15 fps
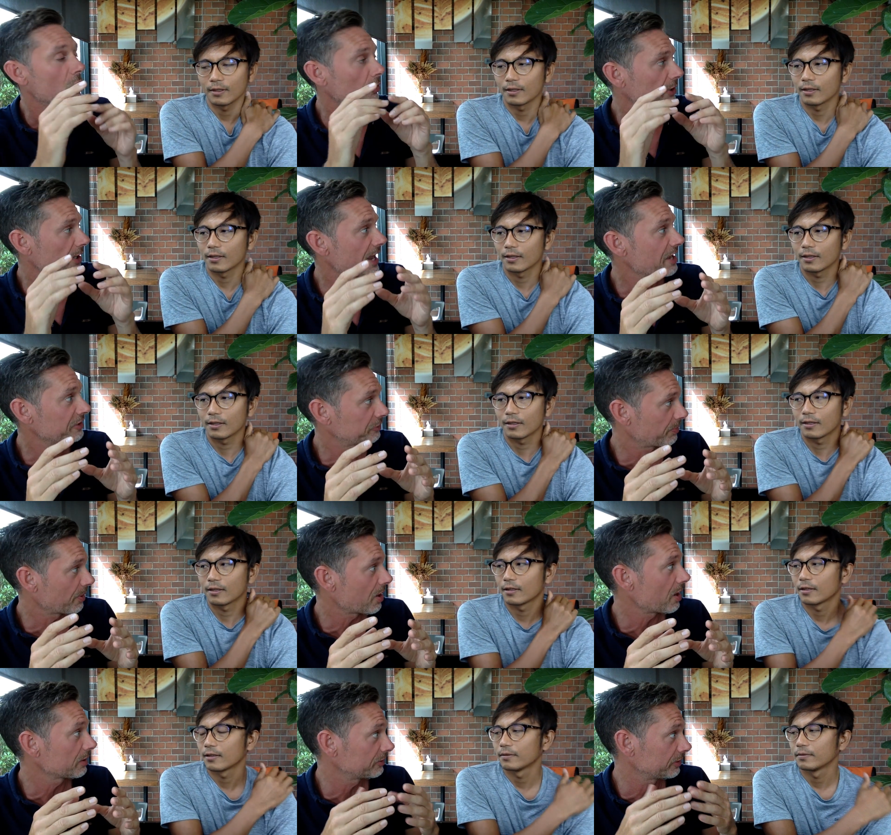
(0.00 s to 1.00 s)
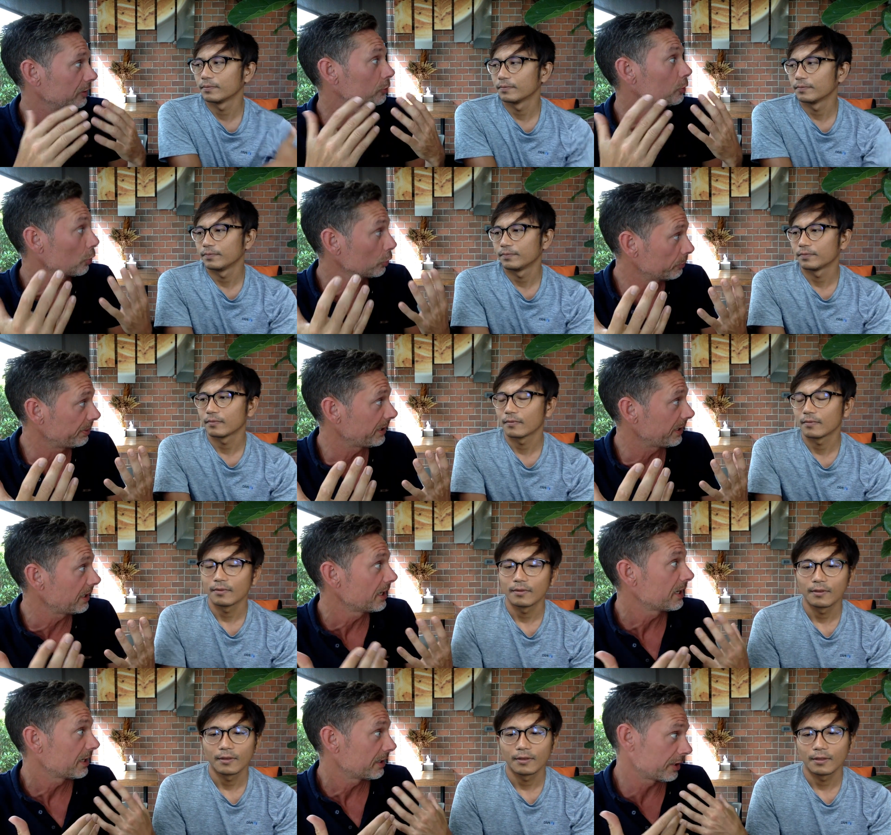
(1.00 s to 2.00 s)
Speaker 1: On the last part, it could
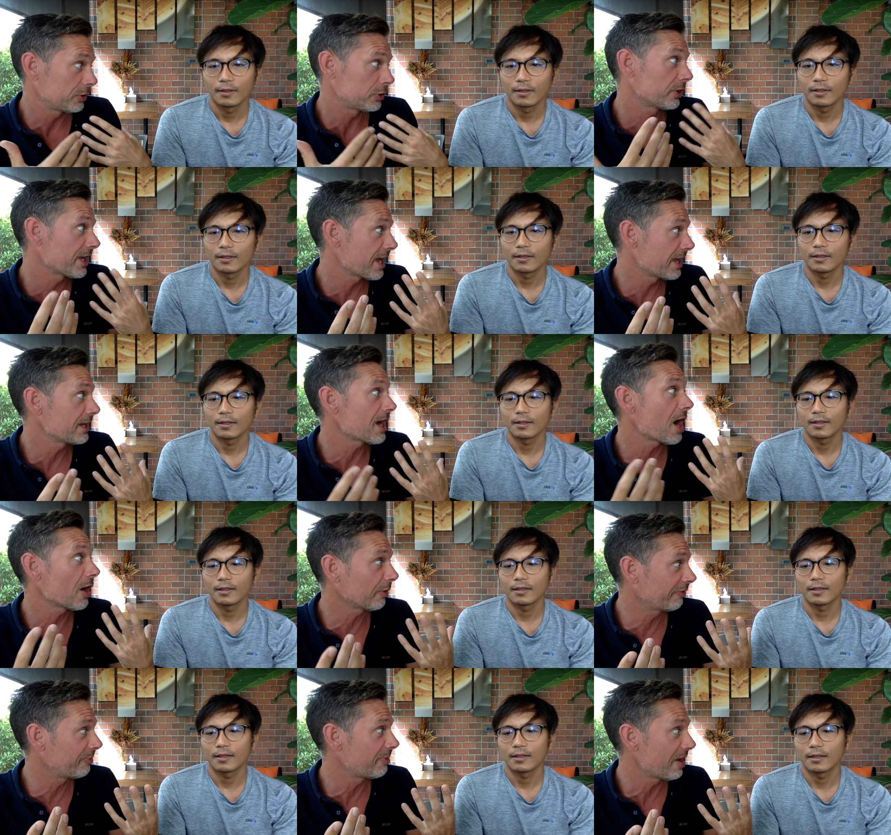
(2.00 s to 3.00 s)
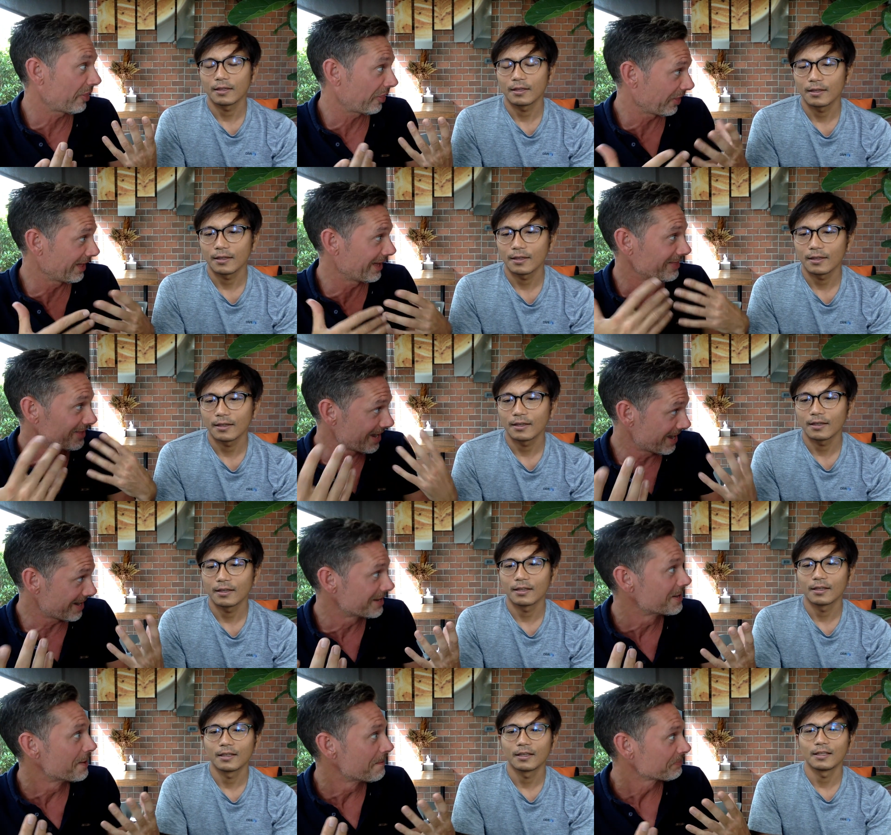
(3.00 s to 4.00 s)
be that you're getting out of breath, and
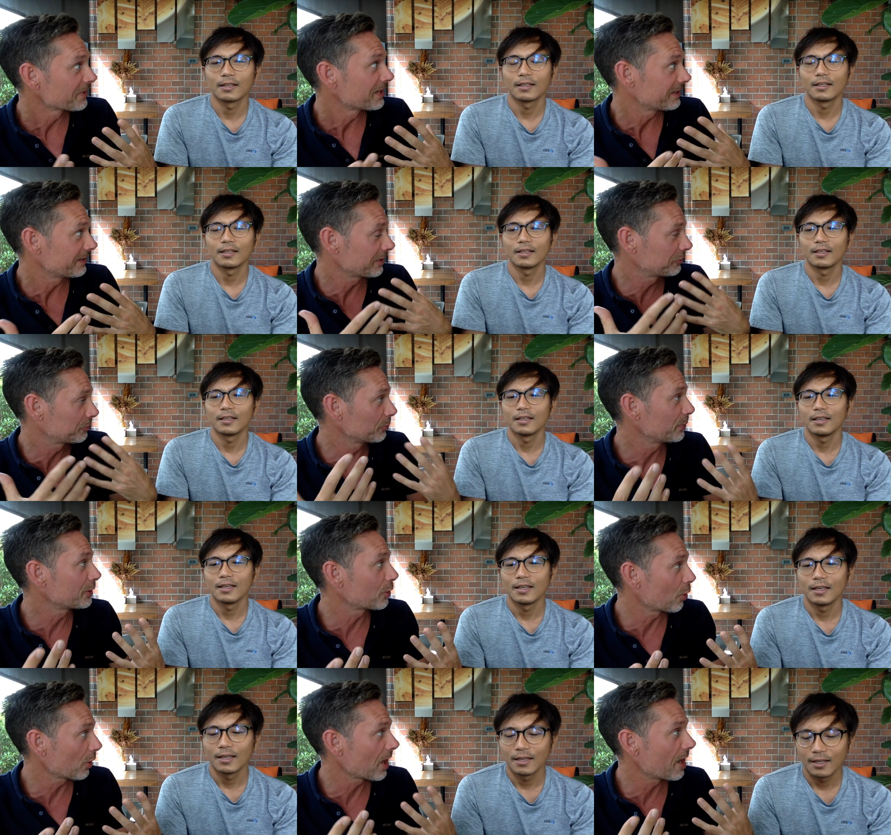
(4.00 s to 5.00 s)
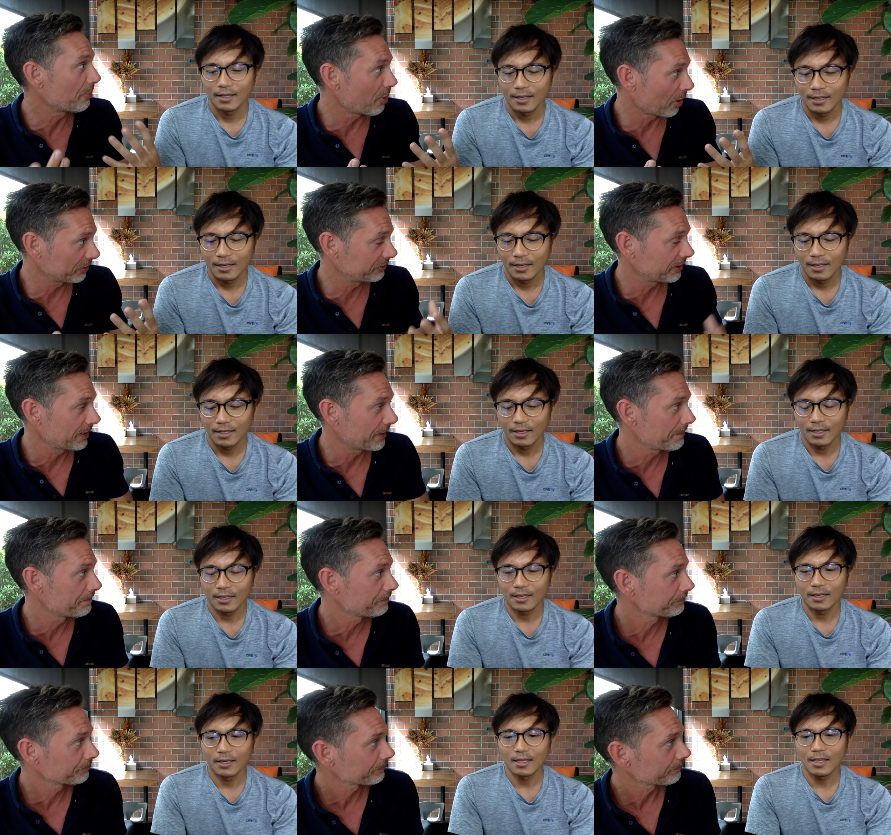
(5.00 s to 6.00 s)
then that's what we call hypoxia.
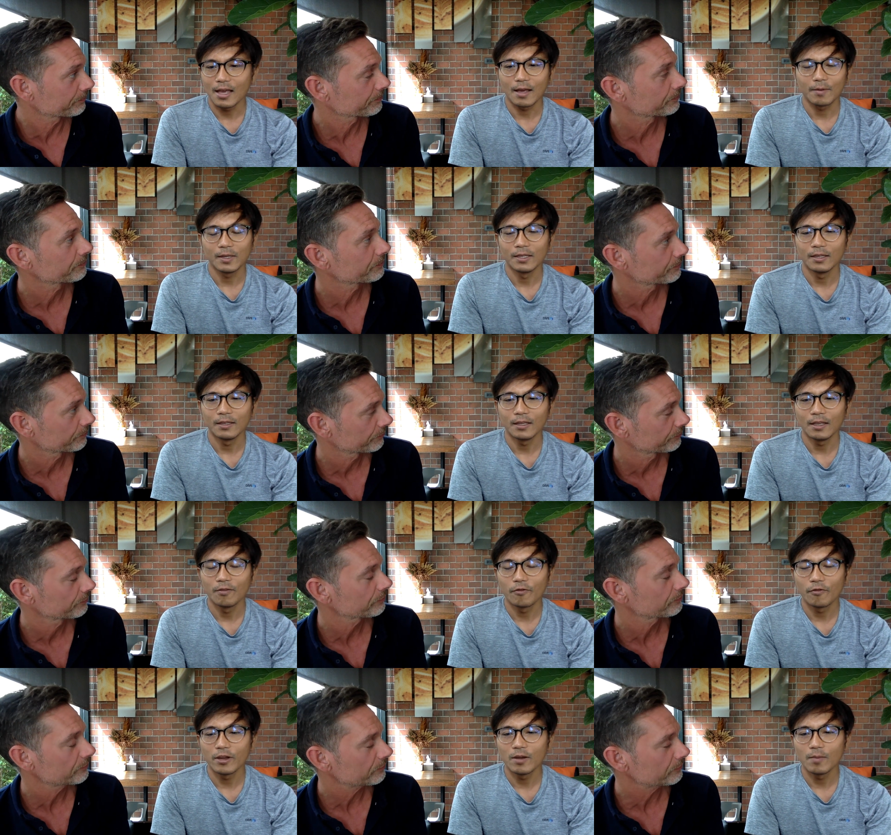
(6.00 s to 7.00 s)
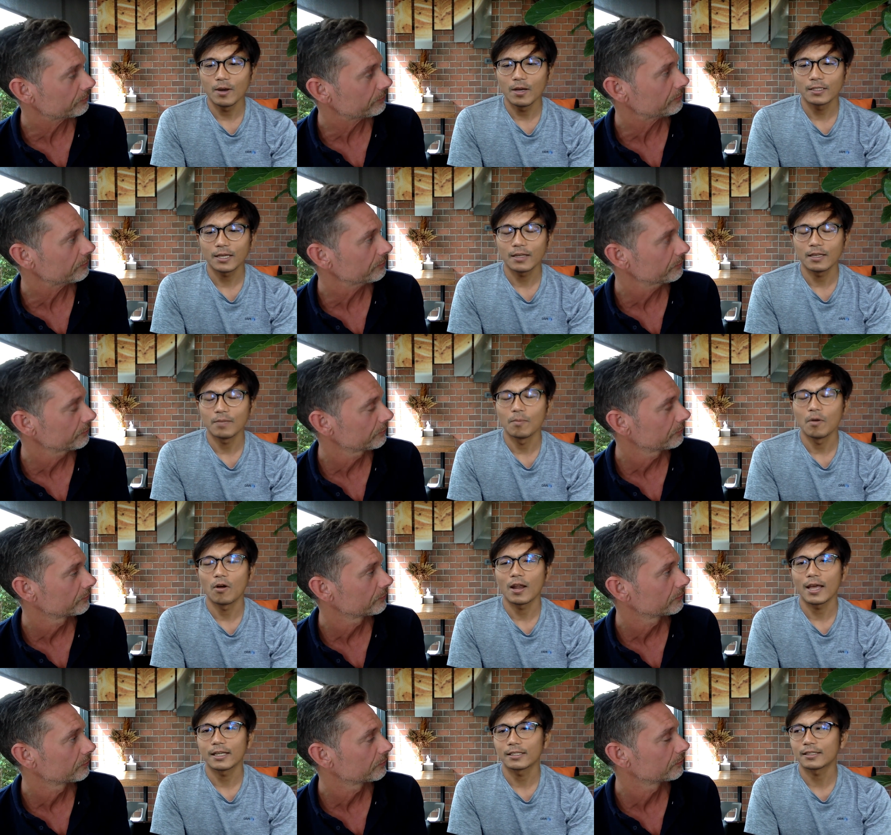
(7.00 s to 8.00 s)
Speaker 2: Yeah, in free immersion, it's
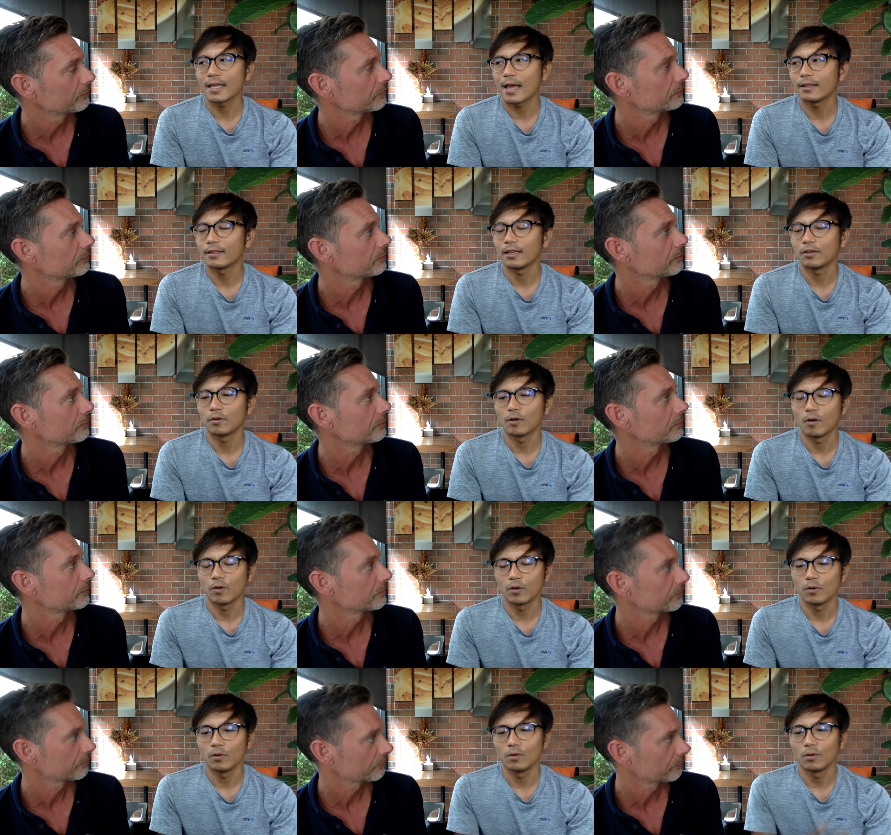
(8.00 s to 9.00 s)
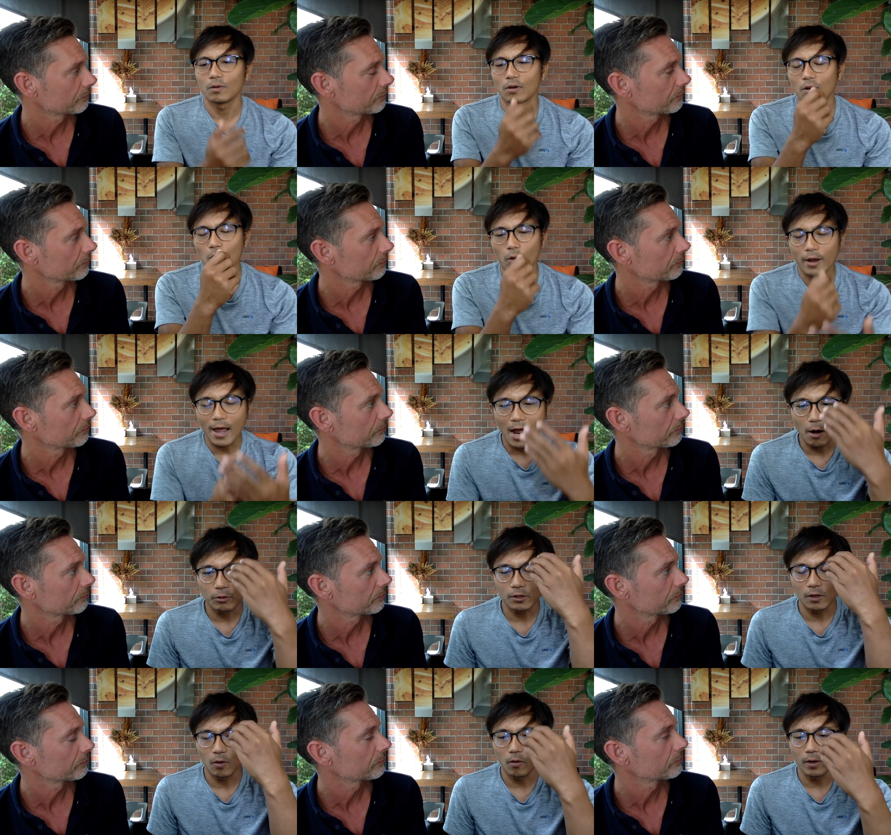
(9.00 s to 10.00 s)
more like static, you know, you go
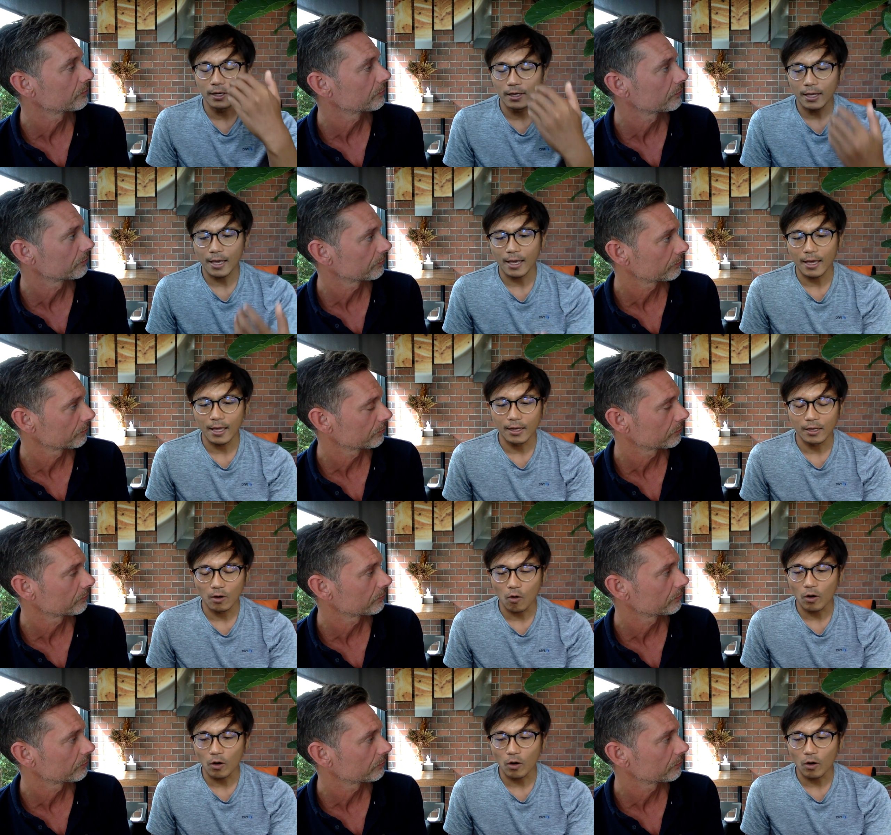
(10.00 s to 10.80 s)
down slowly and the